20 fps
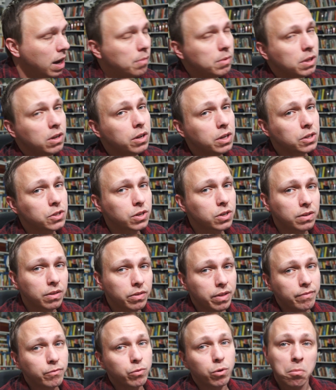I'm a little
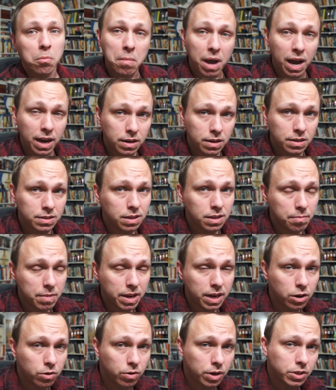concerned that they have to remind us that
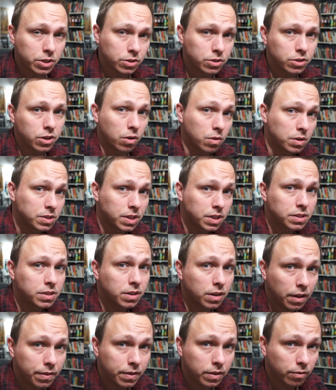many creatures
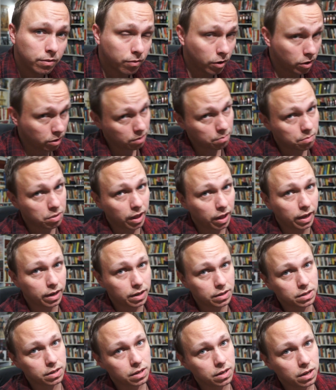coexisted on this verdant
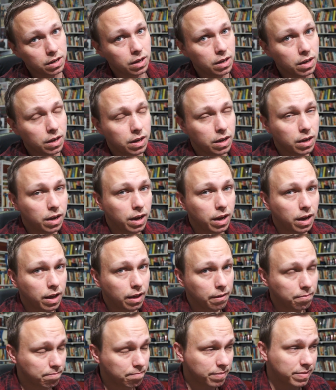planet.
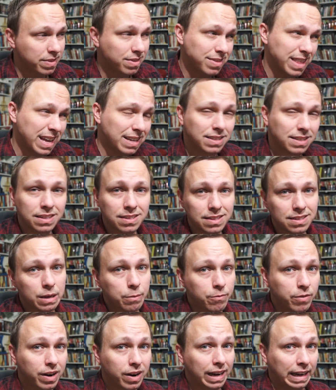That doesn't
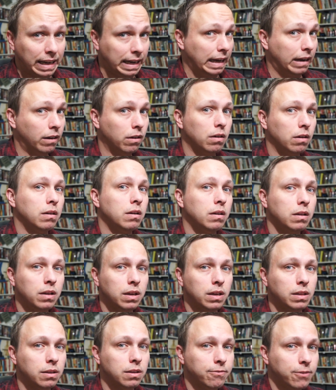seem very near
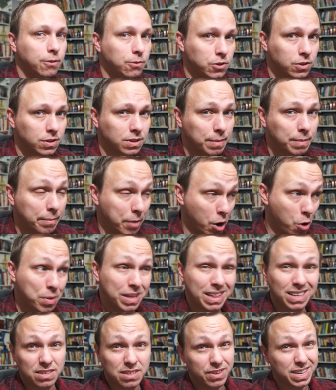in the future to me. I'm
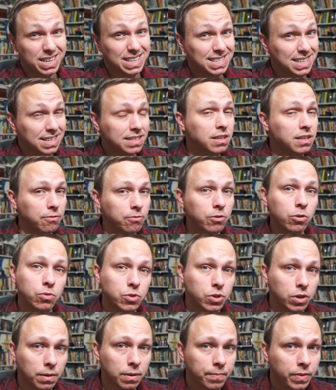hoping that's a very distant
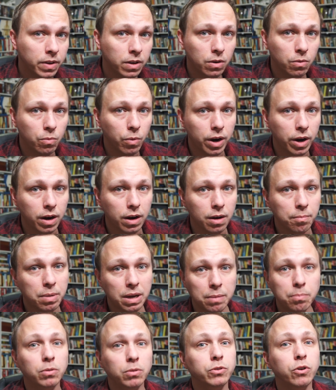future where
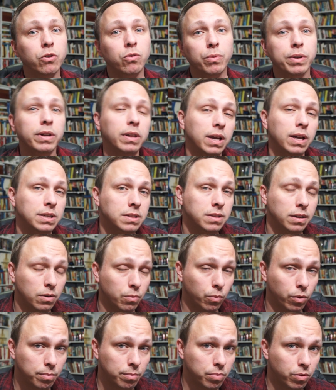people don't realize that
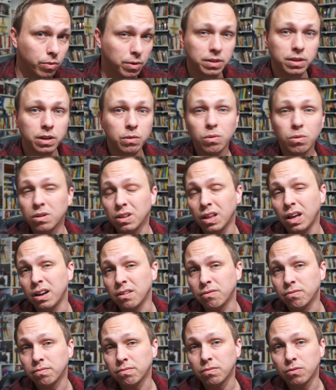at one point there were a
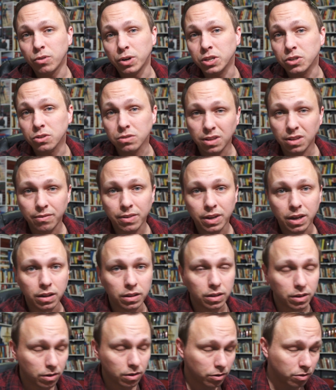lot of creatures living
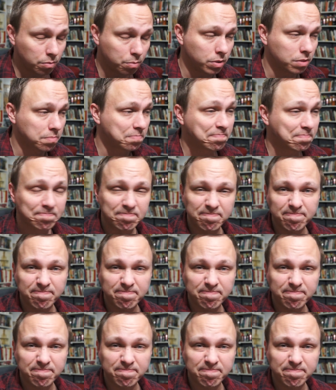on the Earth, but